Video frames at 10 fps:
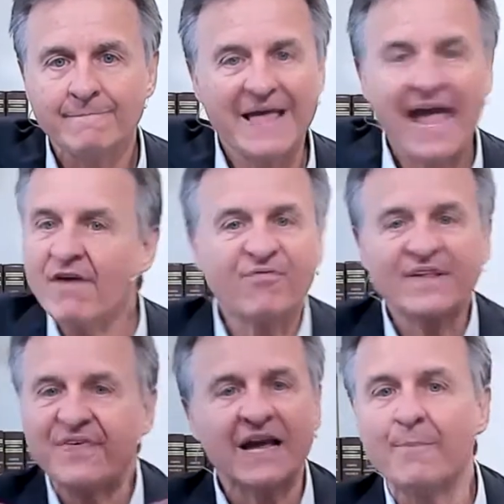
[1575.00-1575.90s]

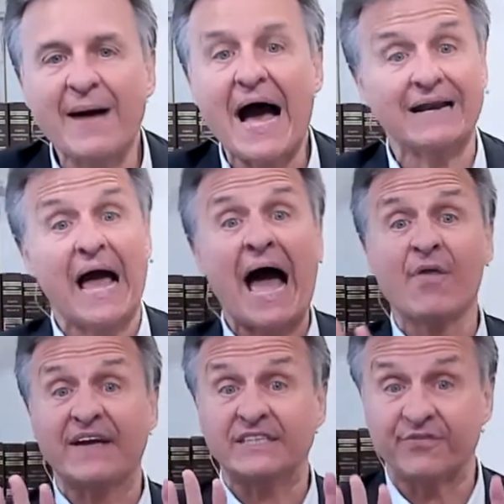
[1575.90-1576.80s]
everything about how
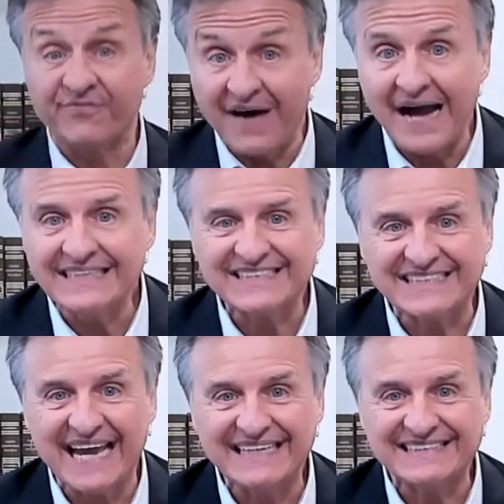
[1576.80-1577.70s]
they define
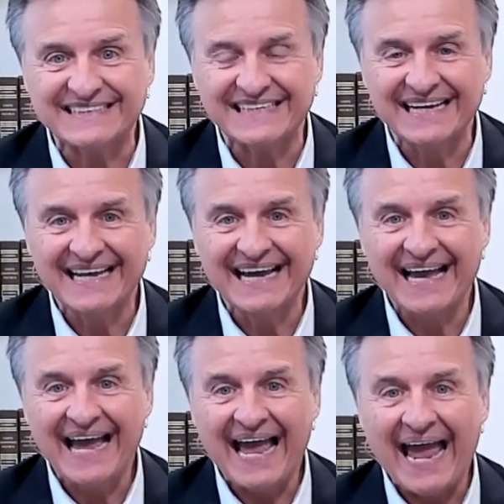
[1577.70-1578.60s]
saints
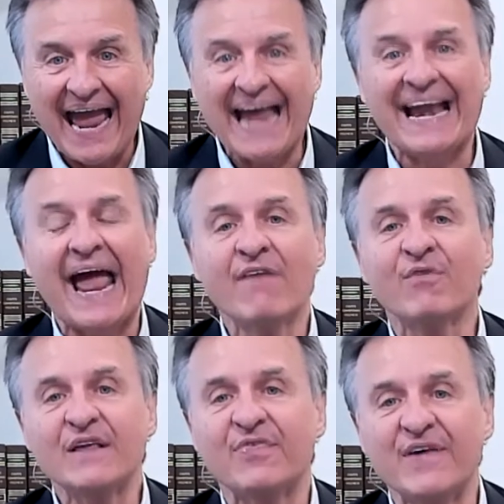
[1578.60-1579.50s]
and
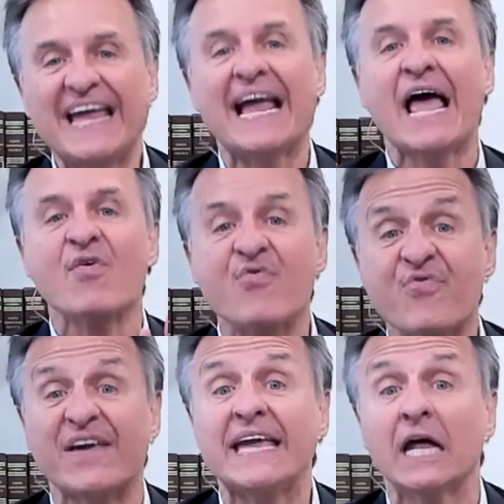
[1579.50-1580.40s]
everything
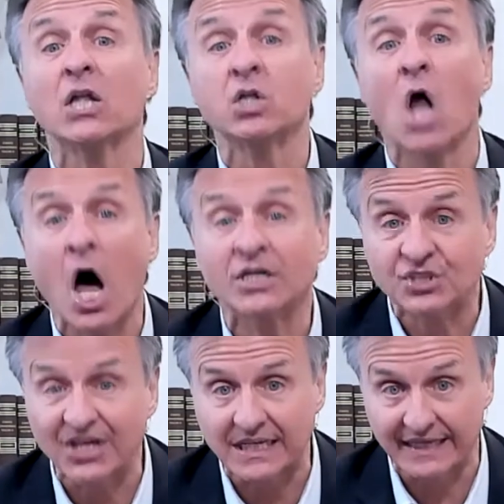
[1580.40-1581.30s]

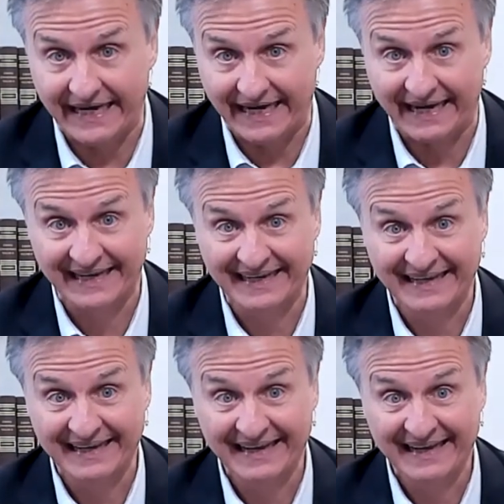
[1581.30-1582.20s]
theologically
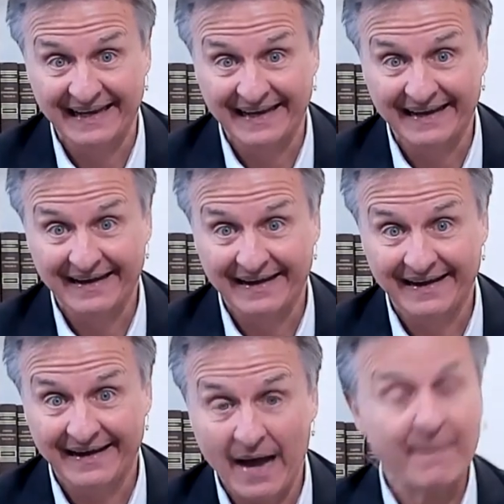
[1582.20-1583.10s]

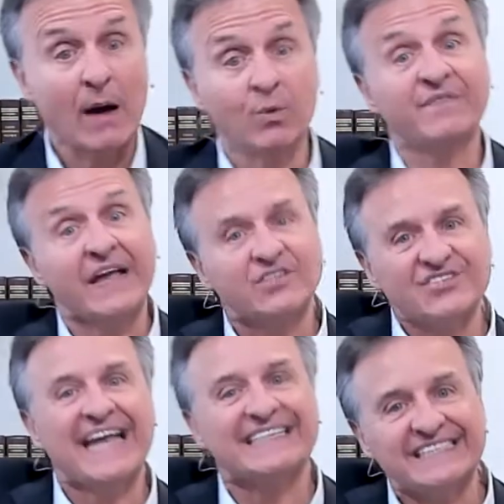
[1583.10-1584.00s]
about what they
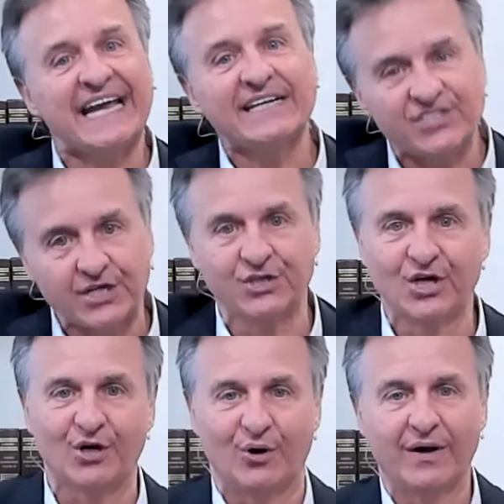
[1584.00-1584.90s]
say saints can
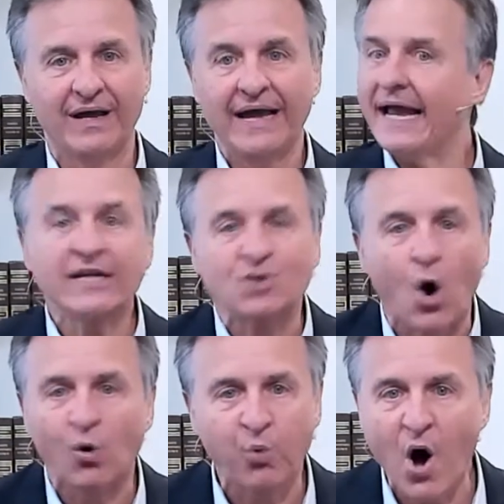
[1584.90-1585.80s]
do, it's
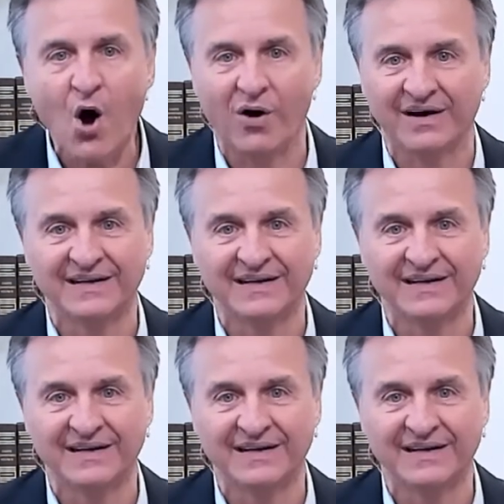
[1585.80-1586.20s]
all wrong.